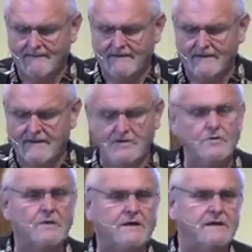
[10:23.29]
He
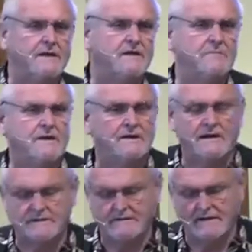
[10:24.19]
knew he needed to be
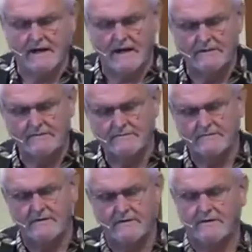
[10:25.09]
connected to God.
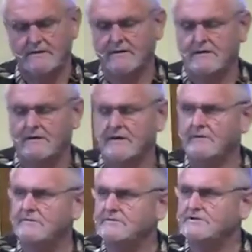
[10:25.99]
And it
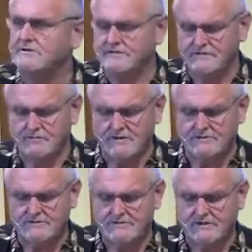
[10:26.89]
was Jesus'
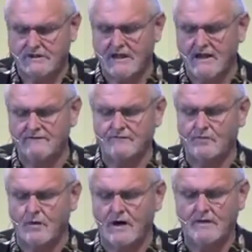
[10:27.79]
rich life of
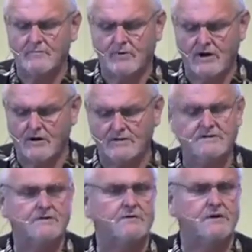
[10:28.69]
quiet prayer and
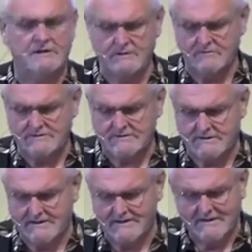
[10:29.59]
tender
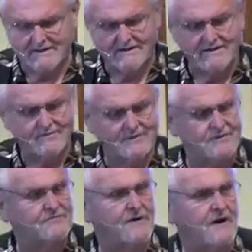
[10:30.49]
intimacy with the
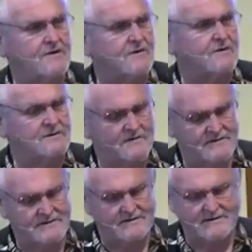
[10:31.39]
Father
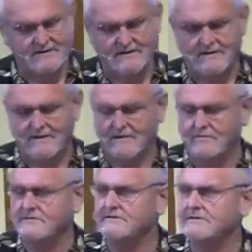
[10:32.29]
that
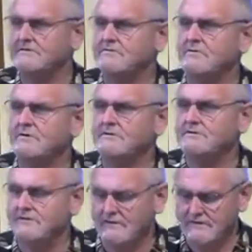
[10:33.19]
was the source
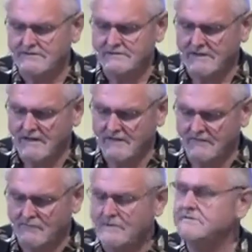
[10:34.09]
of his love,
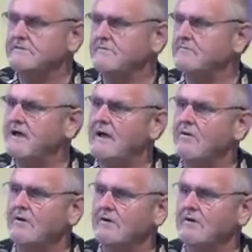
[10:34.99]
wisdom, and power.